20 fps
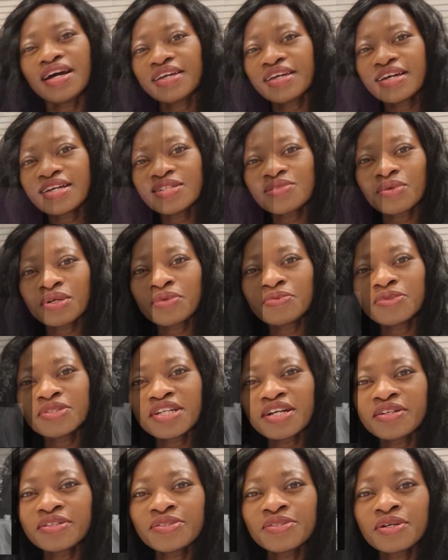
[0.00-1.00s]
Hi guys, welcome to
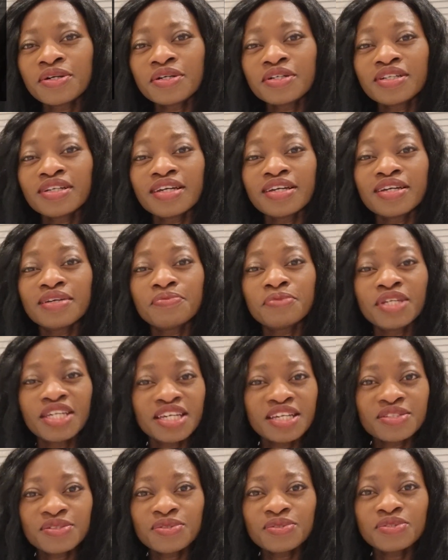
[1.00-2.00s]
Karo Talk. I'm
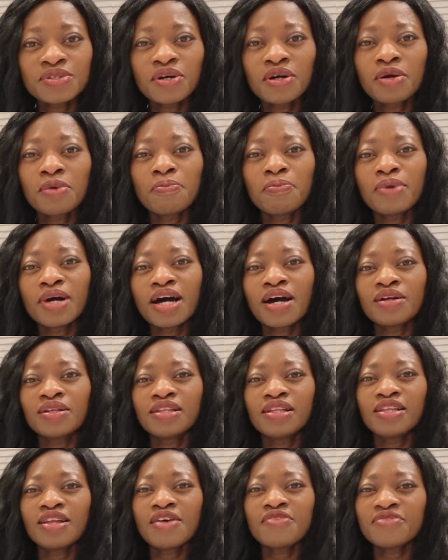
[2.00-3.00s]
here to talk
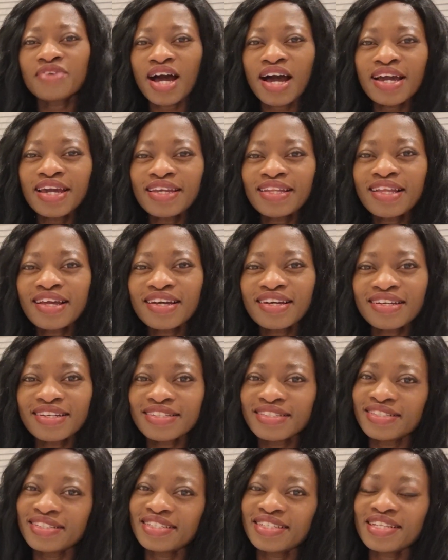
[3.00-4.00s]
about Love
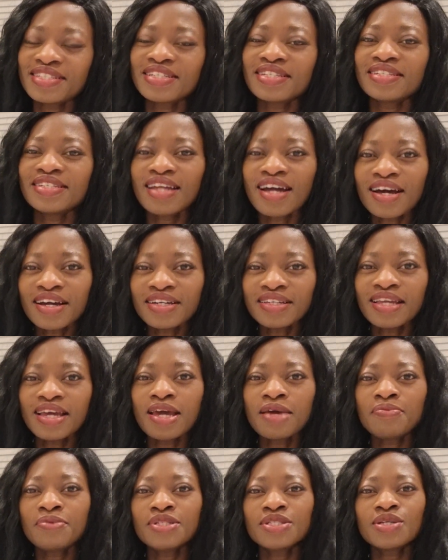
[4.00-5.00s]
Island season 9
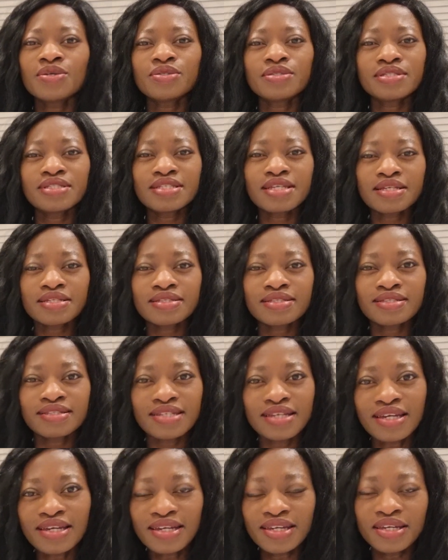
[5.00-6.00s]
episode
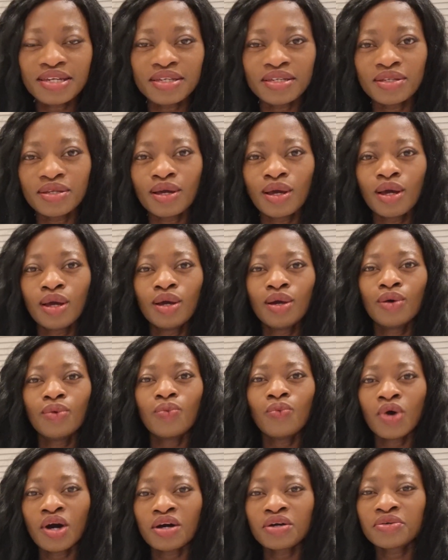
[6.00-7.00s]
16.
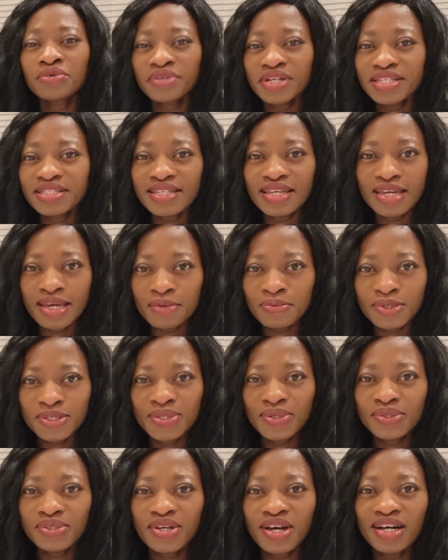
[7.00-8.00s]
What a crazy
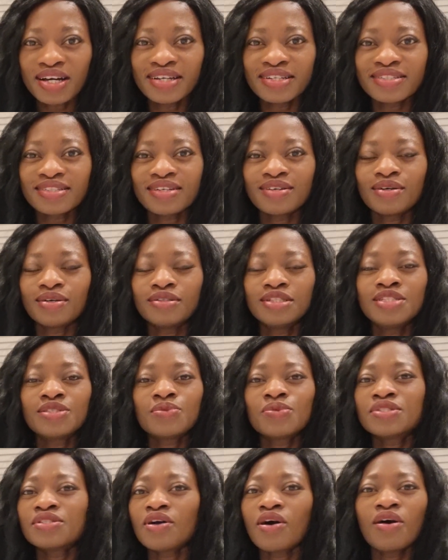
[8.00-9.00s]
episode guys. It
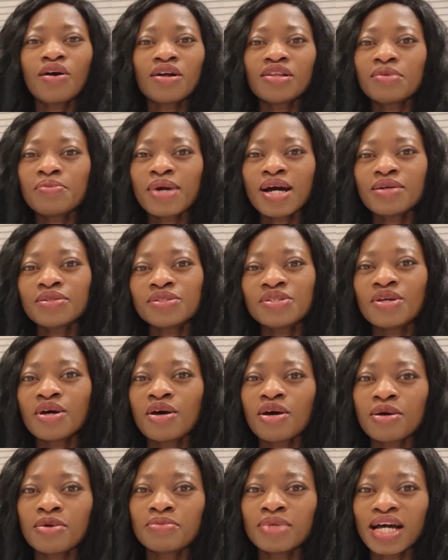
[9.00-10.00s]
was all about
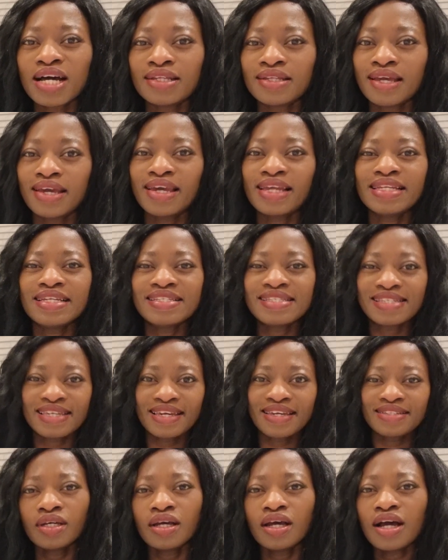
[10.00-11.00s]
Tom and Ellie's
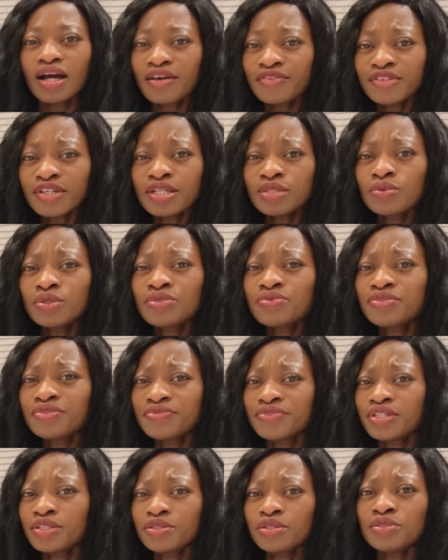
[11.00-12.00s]
kiss. After it was
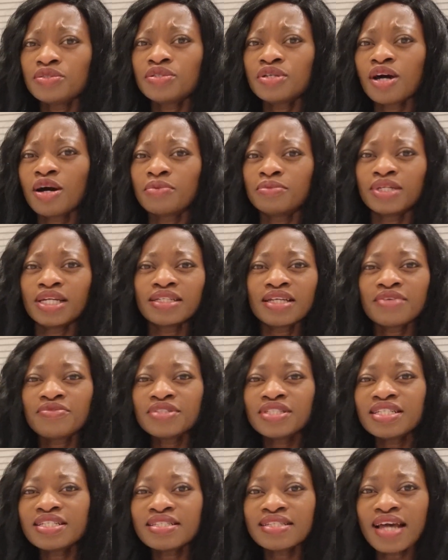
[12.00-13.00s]
revealed to Tom that
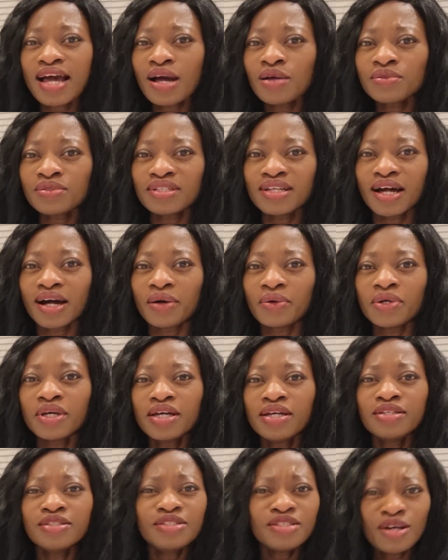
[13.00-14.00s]
everything's out now,
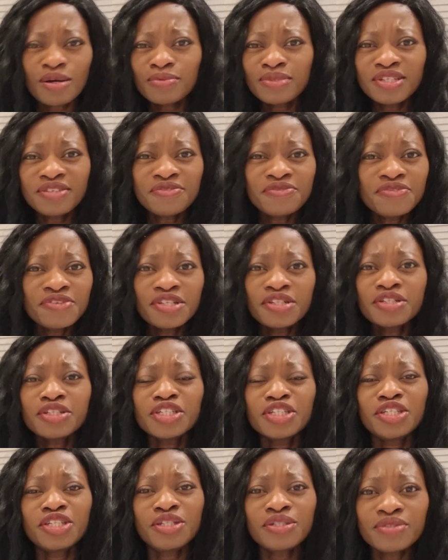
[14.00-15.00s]
Tom didn't feel
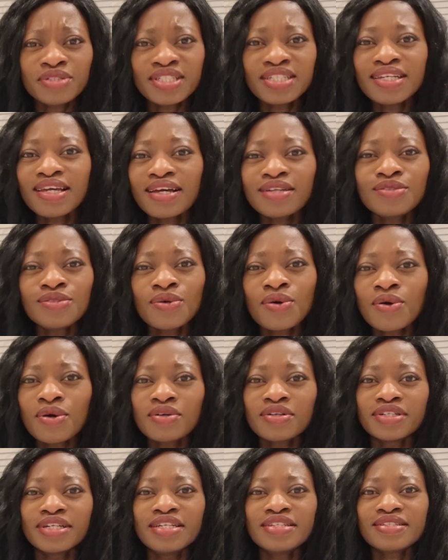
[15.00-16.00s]
guilty at
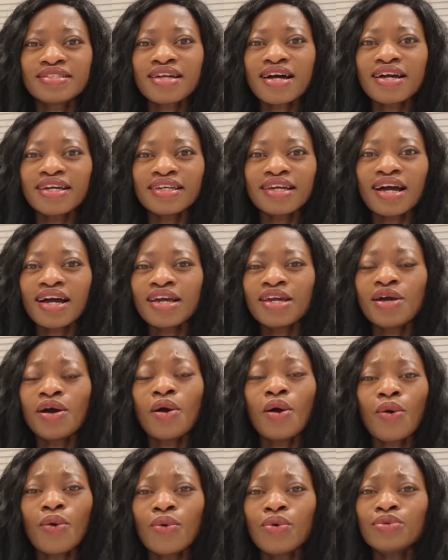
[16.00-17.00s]
all. It's like I
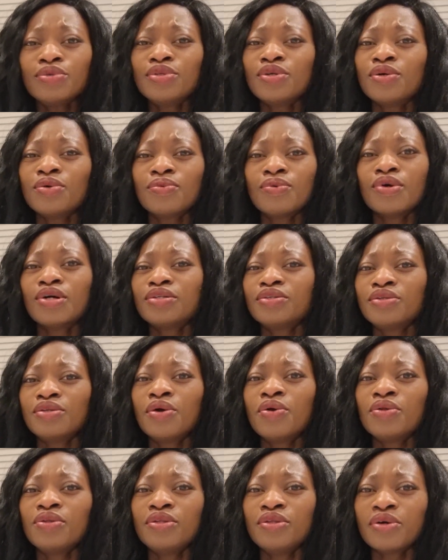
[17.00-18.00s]
owe no one
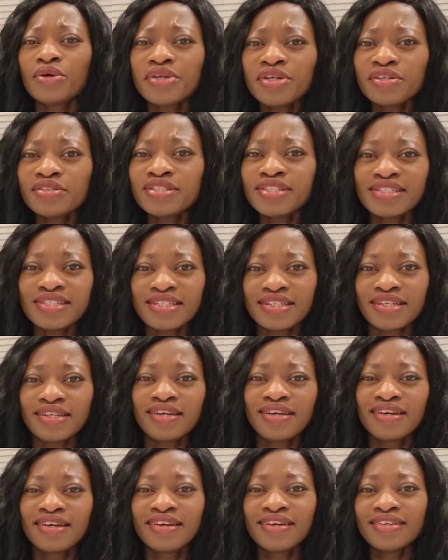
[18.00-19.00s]
no
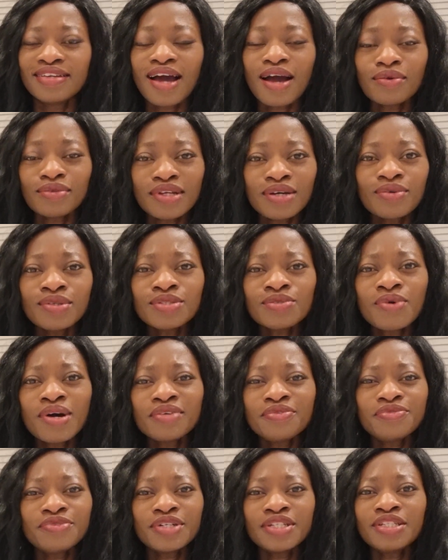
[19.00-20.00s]
loyalty. Uh, that was
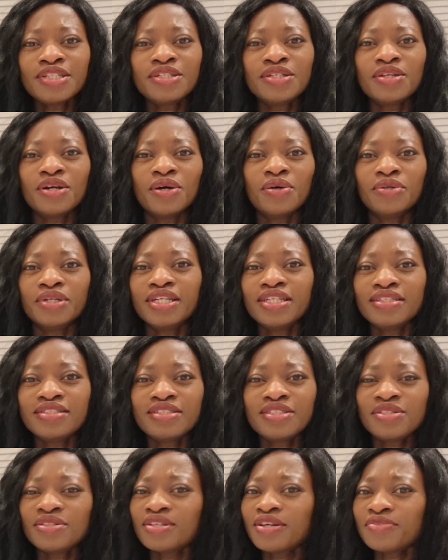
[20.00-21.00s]
quite funny, you know. He
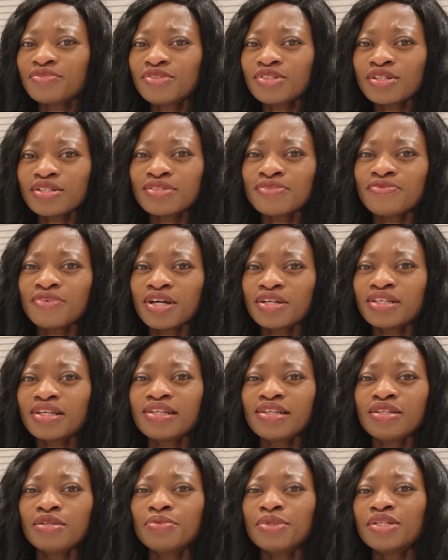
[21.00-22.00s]
should have just felt a
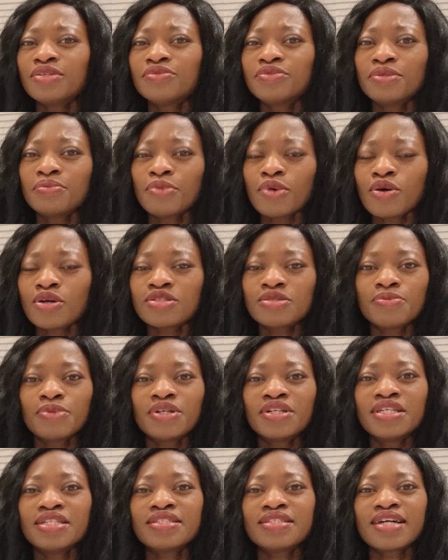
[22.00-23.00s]
little bit of remorse,
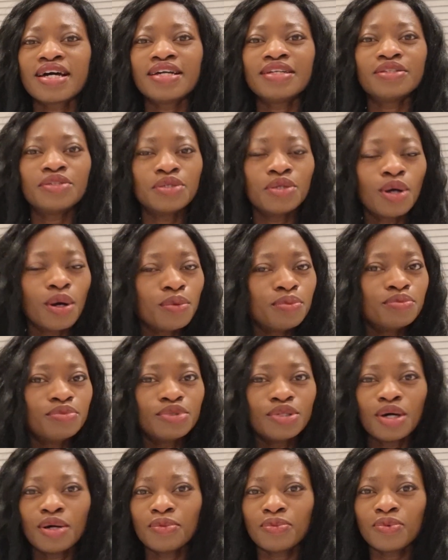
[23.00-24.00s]
but he's like, nope,
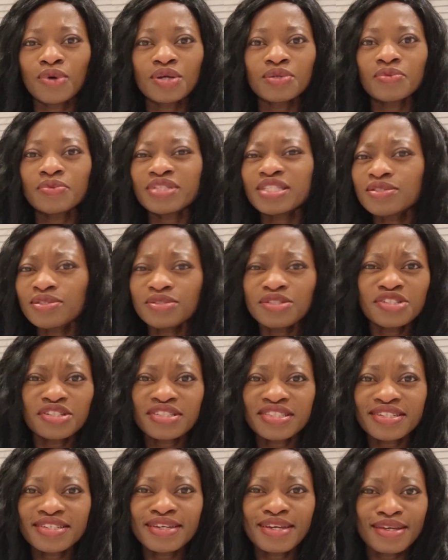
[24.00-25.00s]
nope, what it's
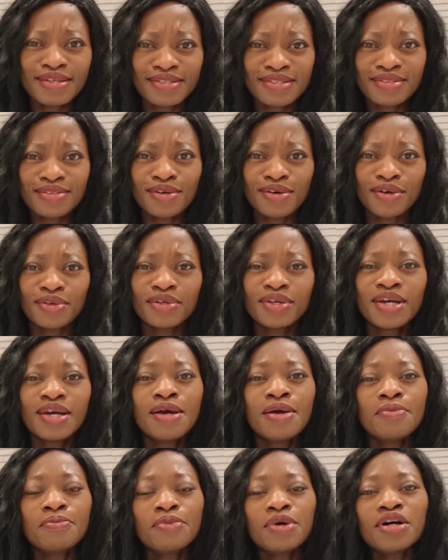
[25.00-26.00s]
just a case and all.
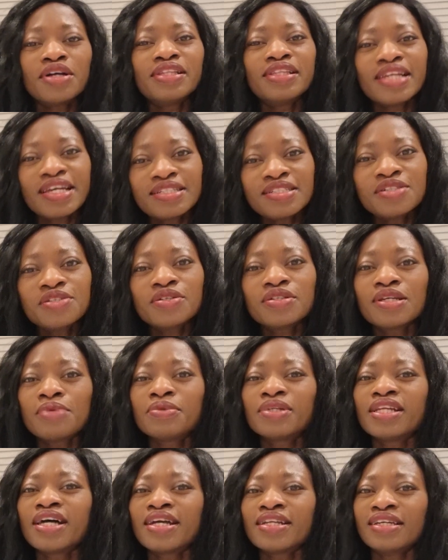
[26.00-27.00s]
But later on,
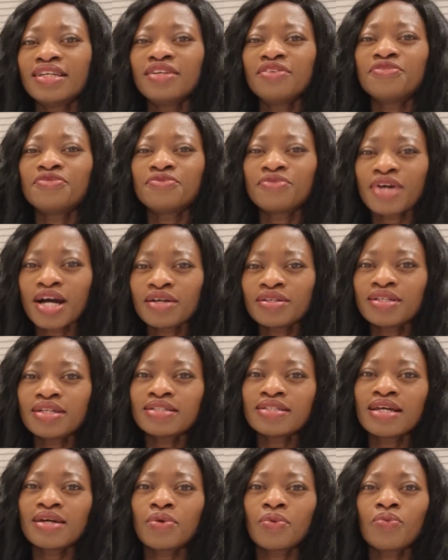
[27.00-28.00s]
I'm glad he found
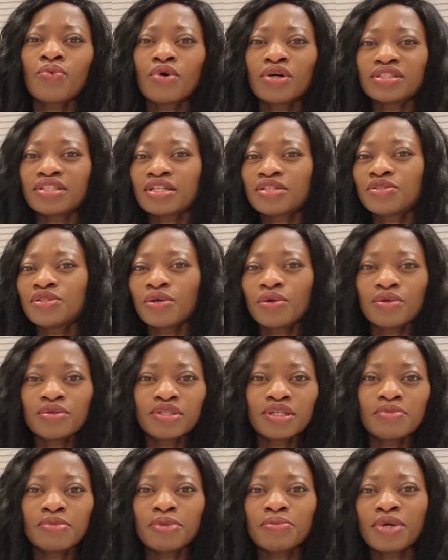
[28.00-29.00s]
out that what they
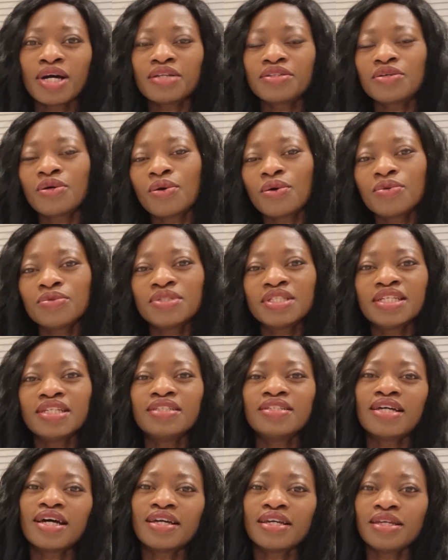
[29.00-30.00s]
told him about the whole thing